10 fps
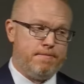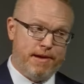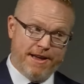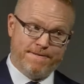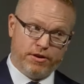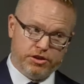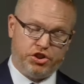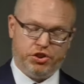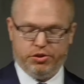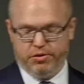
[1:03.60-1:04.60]
by
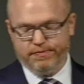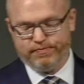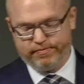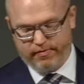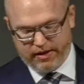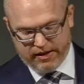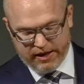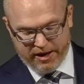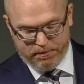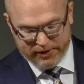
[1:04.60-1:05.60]
virtue
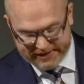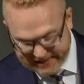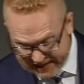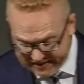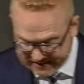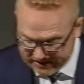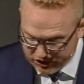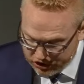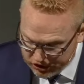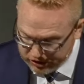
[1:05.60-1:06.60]
of
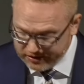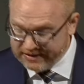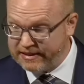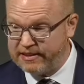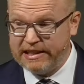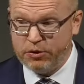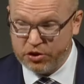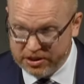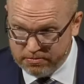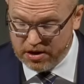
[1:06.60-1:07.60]
possessing certain
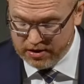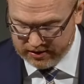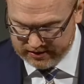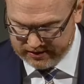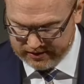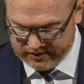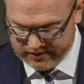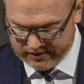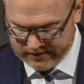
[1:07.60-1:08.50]
distinguishing marks